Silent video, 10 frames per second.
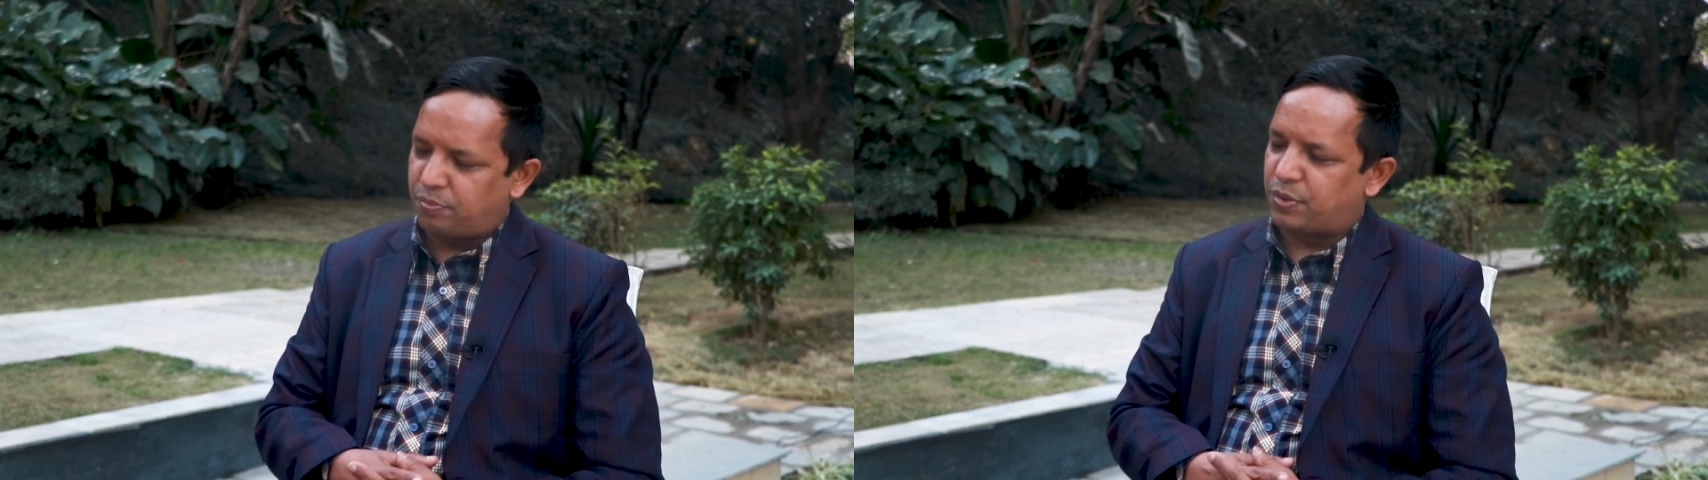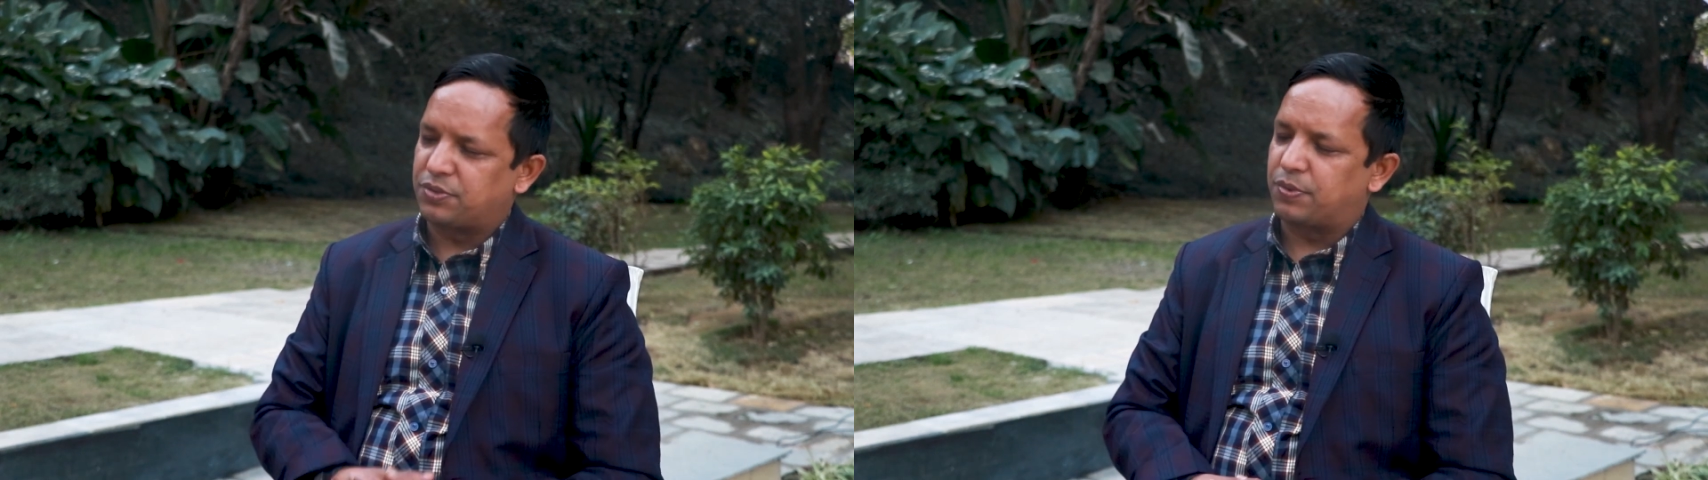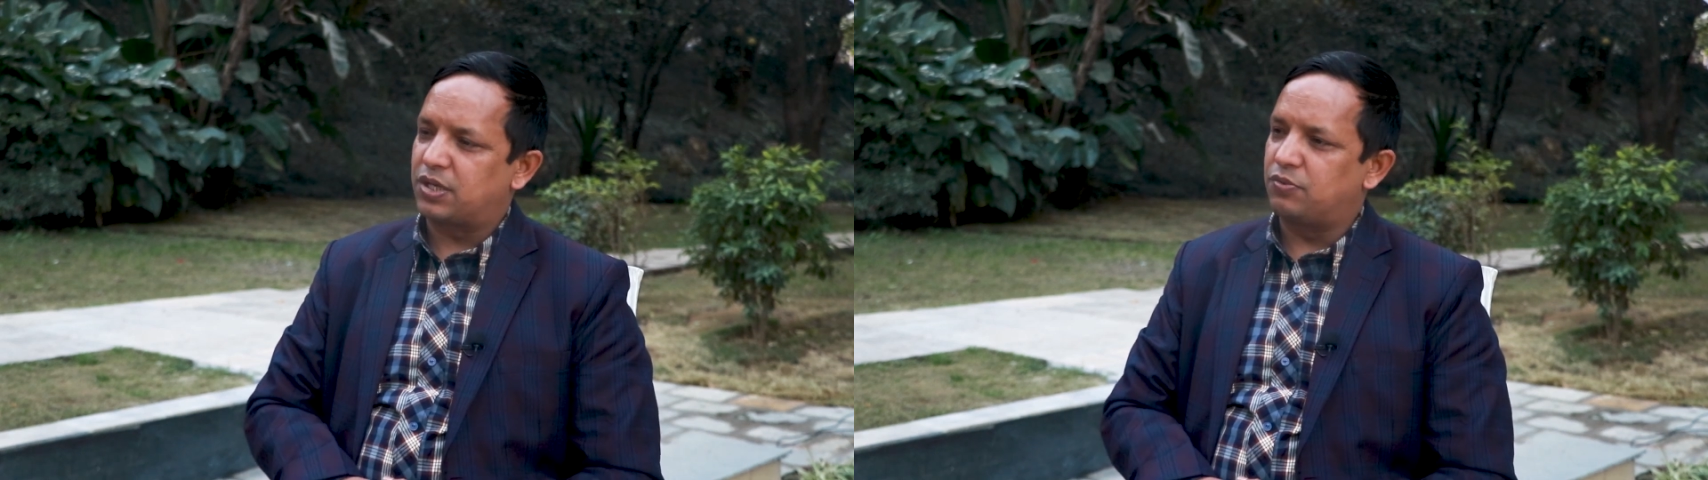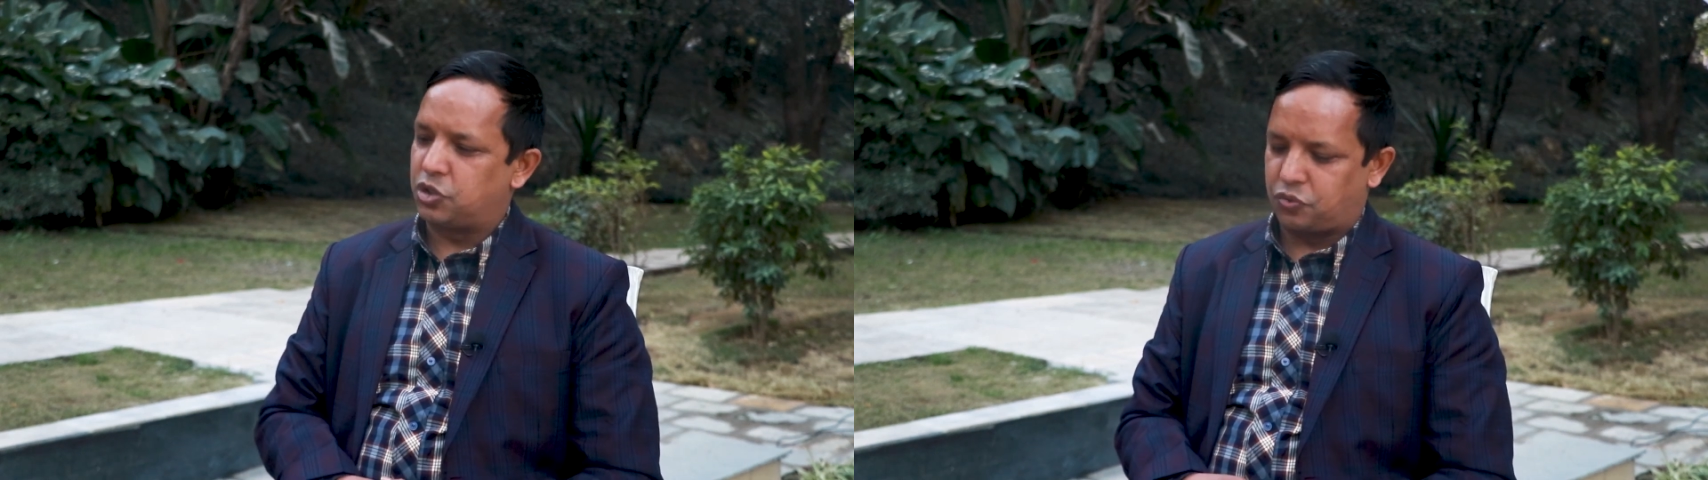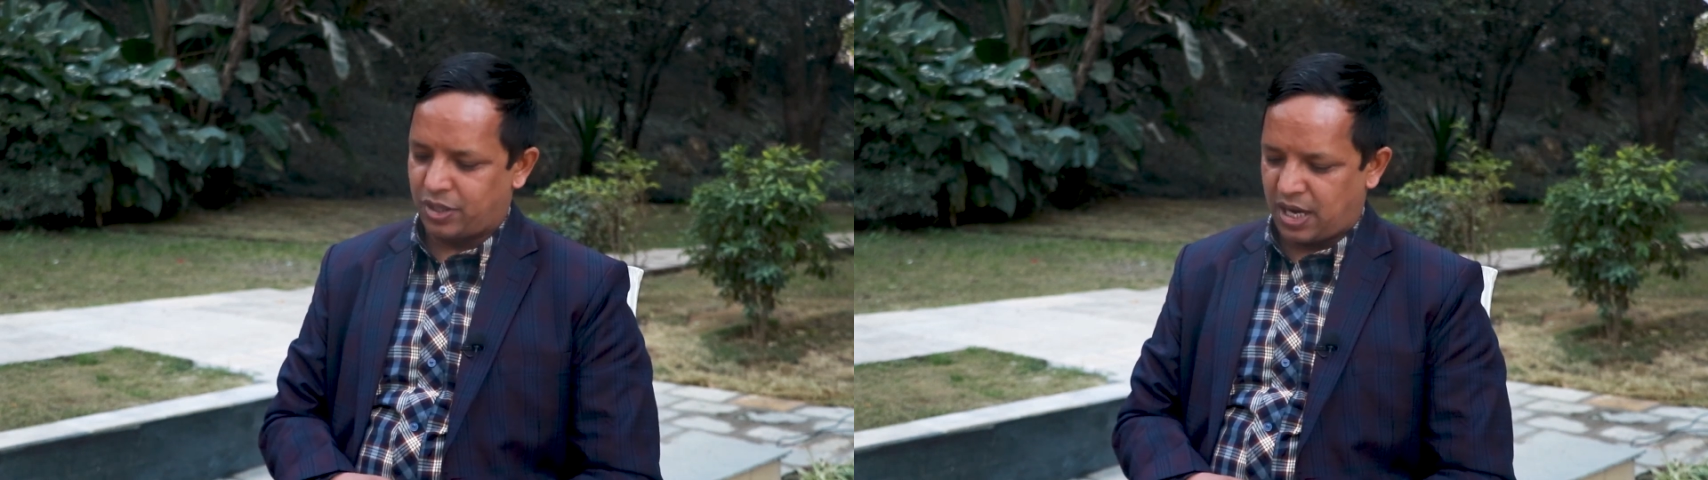prospective
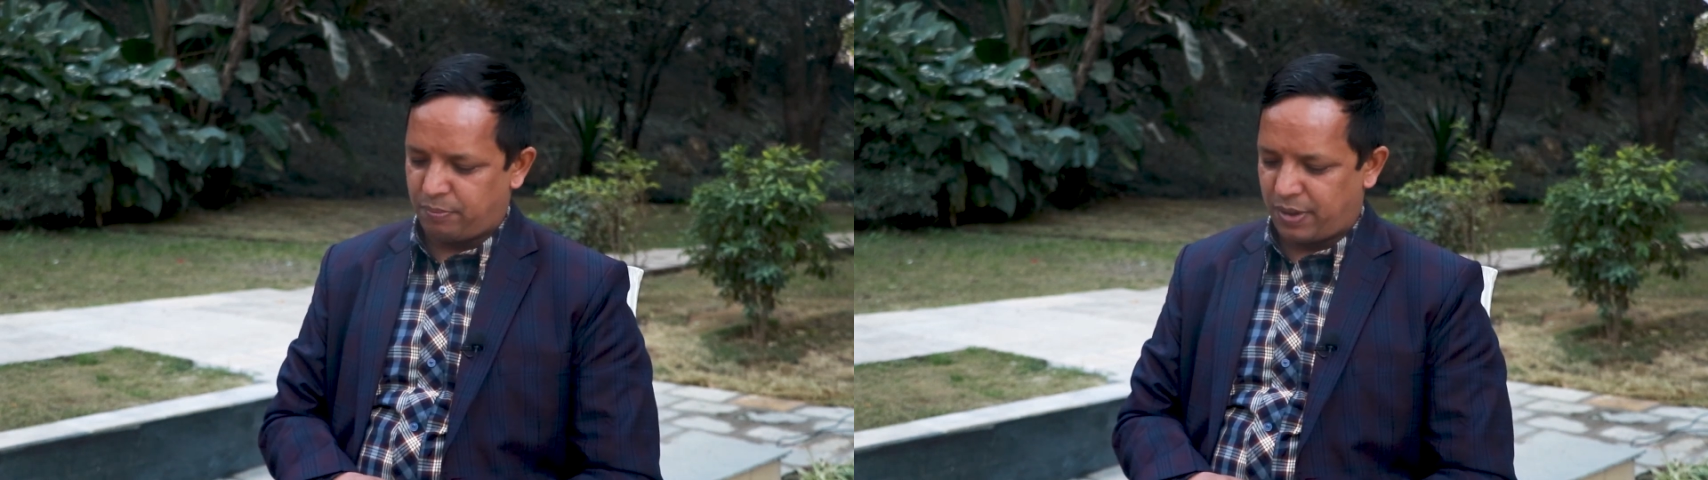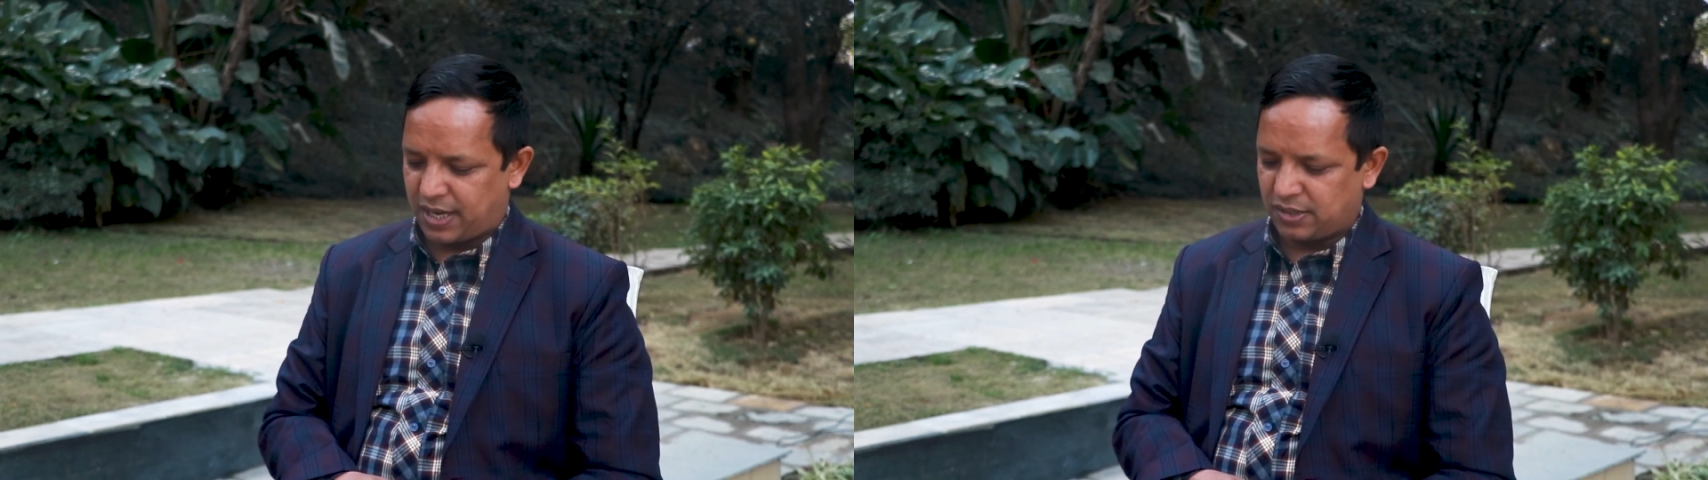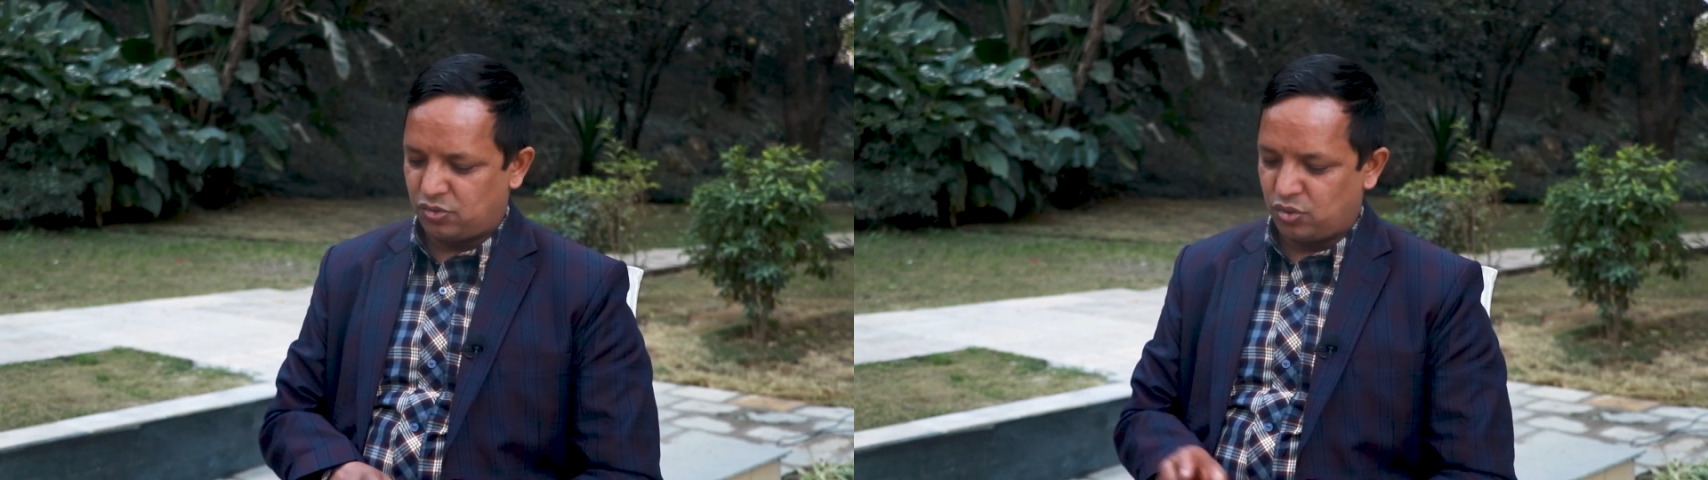students and parents,